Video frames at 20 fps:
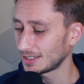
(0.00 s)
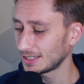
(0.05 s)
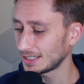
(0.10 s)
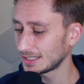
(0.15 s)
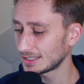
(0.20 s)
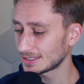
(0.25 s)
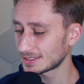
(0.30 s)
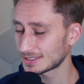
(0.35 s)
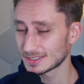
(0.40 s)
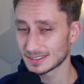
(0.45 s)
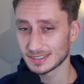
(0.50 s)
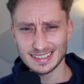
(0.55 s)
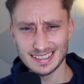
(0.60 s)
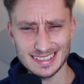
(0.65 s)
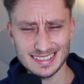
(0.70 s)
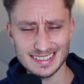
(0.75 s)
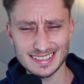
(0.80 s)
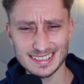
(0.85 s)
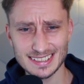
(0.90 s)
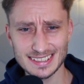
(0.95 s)
is
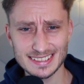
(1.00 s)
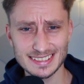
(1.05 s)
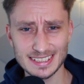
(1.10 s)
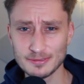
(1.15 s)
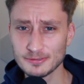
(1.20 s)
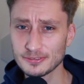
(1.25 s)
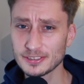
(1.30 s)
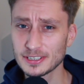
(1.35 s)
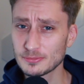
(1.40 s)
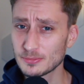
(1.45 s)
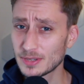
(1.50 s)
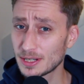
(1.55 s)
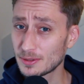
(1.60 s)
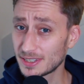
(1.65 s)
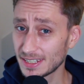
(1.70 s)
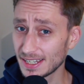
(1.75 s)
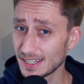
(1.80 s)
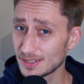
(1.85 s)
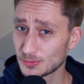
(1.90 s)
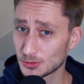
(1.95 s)
this something my
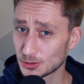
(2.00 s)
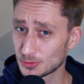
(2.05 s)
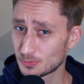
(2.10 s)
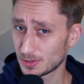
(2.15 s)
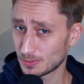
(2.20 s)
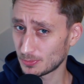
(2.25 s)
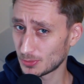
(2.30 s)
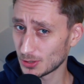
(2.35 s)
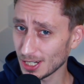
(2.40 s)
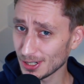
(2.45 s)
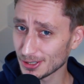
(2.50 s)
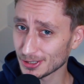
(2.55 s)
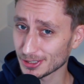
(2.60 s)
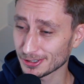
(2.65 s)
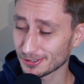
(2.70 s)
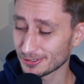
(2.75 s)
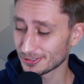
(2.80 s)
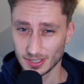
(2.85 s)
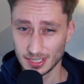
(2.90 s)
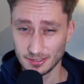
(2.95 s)
nan would be proud of?